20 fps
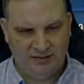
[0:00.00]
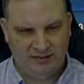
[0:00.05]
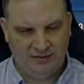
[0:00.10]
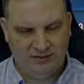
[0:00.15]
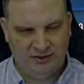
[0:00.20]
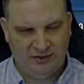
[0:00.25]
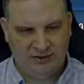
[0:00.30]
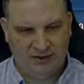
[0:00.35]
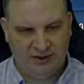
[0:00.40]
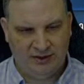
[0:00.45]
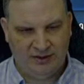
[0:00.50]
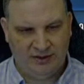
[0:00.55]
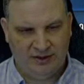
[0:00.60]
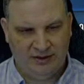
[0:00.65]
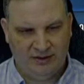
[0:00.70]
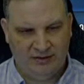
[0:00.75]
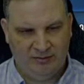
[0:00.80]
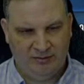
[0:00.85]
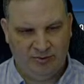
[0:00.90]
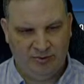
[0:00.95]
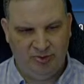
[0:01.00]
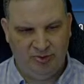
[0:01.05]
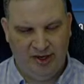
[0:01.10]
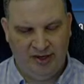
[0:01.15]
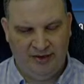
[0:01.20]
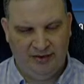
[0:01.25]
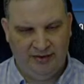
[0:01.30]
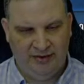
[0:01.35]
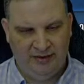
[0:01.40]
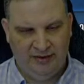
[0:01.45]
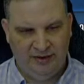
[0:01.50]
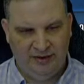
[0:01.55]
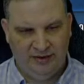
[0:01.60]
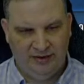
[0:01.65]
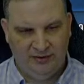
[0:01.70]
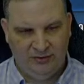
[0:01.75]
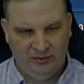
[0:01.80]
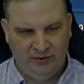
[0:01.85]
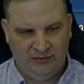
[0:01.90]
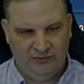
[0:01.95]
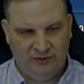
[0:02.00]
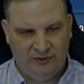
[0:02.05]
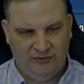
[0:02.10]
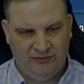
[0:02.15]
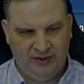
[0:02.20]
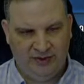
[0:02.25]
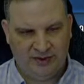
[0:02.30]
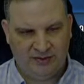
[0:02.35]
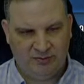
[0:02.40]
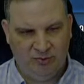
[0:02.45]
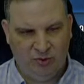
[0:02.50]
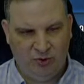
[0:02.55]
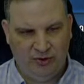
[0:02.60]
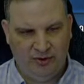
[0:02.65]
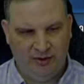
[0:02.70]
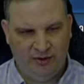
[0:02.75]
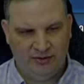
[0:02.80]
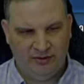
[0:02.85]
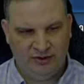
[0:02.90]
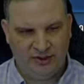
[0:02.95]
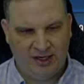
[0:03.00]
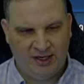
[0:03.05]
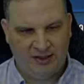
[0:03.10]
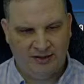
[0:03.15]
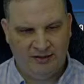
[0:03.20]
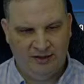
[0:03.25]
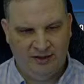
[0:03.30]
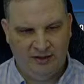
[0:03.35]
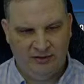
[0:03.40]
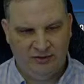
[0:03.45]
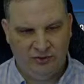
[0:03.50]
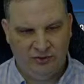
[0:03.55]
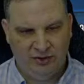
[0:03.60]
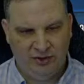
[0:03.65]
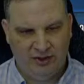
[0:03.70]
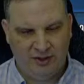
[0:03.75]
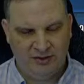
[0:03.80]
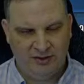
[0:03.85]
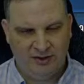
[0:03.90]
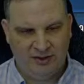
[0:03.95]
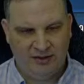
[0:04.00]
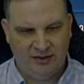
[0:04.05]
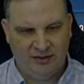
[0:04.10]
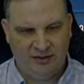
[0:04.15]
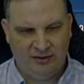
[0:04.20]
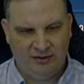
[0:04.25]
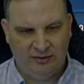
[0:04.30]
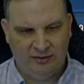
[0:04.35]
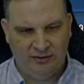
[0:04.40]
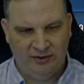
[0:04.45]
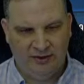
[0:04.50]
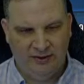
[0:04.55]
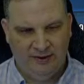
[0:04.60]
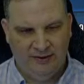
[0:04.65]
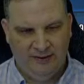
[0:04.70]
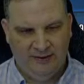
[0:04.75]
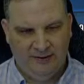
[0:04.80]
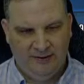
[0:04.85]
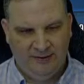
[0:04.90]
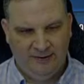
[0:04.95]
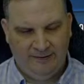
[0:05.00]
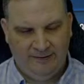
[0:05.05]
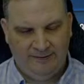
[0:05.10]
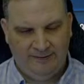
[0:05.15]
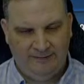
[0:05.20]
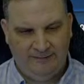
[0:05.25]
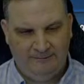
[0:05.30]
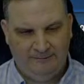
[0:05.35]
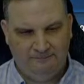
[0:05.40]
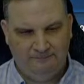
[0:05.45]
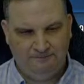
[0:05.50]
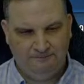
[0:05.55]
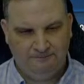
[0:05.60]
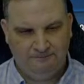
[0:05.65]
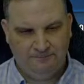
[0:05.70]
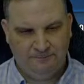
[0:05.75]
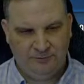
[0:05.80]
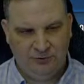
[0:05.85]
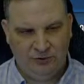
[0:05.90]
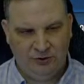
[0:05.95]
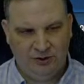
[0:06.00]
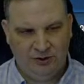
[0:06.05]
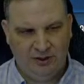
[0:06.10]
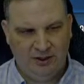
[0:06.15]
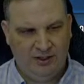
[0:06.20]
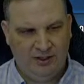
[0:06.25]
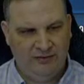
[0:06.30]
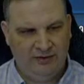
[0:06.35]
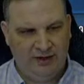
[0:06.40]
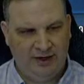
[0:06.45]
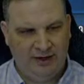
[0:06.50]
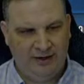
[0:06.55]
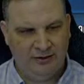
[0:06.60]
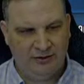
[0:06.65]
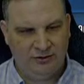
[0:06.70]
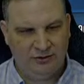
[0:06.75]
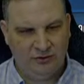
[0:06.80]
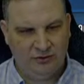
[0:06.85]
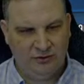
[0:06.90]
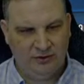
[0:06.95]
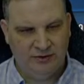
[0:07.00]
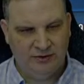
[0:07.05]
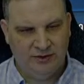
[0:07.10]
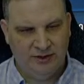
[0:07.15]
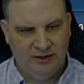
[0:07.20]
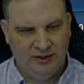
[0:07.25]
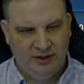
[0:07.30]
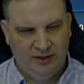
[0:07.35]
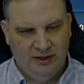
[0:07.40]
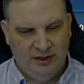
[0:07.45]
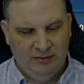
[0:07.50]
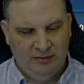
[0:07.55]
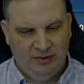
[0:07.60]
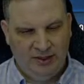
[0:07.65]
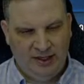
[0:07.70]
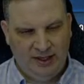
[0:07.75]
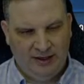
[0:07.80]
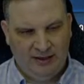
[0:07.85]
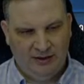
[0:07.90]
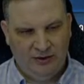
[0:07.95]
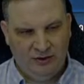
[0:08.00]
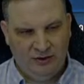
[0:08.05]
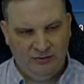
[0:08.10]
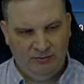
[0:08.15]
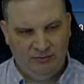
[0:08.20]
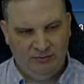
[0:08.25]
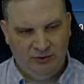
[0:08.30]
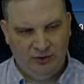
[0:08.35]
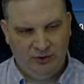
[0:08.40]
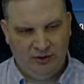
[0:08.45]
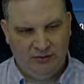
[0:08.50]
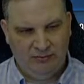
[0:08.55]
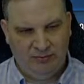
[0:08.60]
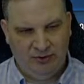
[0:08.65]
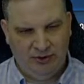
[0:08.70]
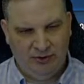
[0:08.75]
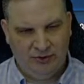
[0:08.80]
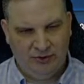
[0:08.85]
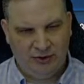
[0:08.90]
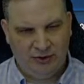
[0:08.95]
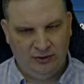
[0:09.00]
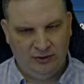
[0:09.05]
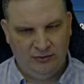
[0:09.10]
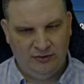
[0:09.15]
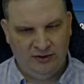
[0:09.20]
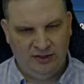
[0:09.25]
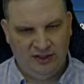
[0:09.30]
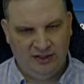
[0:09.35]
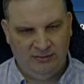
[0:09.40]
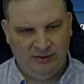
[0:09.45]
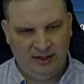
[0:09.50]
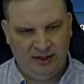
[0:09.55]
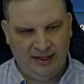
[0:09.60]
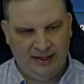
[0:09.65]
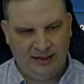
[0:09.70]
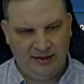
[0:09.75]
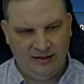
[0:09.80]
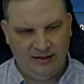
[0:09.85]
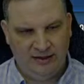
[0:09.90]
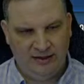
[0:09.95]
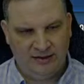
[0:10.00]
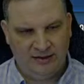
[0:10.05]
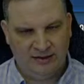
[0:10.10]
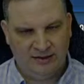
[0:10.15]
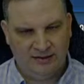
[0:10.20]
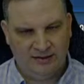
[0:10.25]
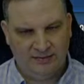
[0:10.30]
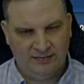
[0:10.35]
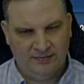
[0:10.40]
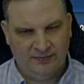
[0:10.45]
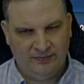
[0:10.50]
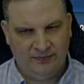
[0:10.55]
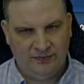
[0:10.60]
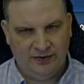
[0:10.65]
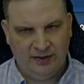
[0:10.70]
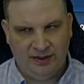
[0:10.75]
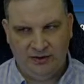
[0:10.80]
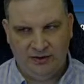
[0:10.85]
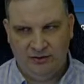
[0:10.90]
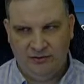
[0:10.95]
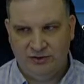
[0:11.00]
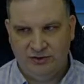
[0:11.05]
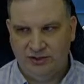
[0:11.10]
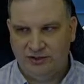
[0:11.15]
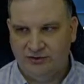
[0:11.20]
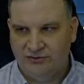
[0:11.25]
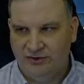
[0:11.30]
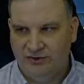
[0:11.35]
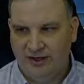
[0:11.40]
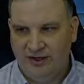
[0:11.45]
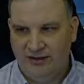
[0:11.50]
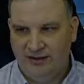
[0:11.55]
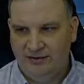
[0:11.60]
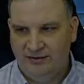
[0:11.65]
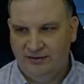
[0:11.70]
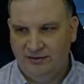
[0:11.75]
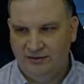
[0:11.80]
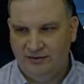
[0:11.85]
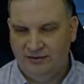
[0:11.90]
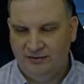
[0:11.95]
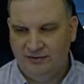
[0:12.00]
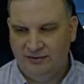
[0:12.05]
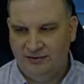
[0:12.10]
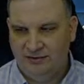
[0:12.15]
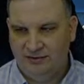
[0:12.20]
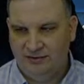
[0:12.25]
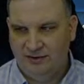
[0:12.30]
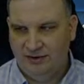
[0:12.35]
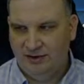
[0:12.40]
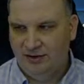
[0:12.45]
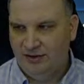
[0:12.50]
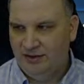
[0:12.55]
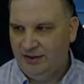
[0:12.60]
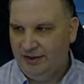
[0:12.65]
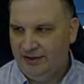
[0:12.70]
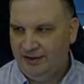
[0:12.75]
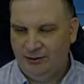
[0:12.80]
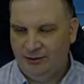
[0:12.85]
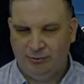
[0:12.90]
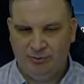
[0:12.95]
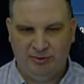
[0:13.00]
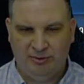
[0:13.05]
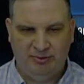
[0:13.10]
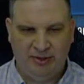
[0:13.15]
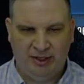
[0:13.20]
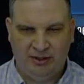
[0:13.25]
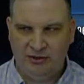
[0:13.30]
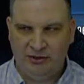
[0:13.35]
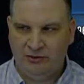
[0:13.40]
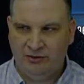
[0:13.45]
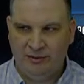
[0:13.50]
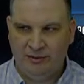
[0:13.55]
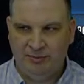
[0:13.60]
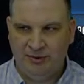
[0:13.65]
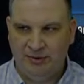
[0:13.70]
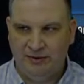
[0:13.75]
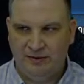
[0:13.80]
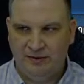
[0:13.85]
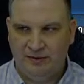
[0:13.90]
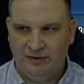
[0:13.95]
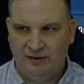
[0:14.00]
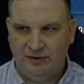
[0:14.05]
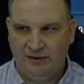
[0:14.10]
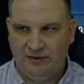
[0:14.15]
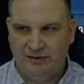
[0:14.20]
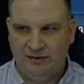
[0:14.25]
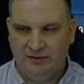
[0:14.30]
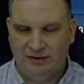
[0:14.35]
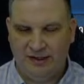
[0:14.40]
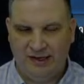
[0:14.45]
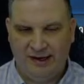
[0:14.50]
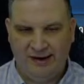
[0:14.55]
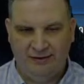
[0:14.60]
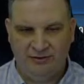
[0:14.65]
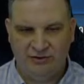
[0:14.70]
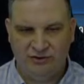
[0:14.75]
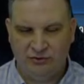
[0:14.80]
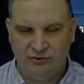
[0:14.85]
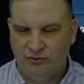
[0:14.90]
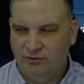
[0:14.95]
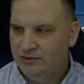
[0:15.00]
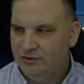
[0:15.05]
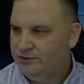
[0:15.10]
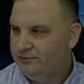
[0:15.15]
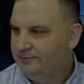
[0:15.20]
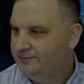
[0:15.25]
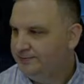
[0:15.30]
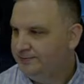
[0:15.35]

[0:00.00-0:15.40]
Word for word: so that they're better, or if you invest more in Shakti so she doesn't get killed, um, you can get even higher scores. But yeah, you can you can build a clone team like this and do just fine, and it'll propel you up into the the higher scores.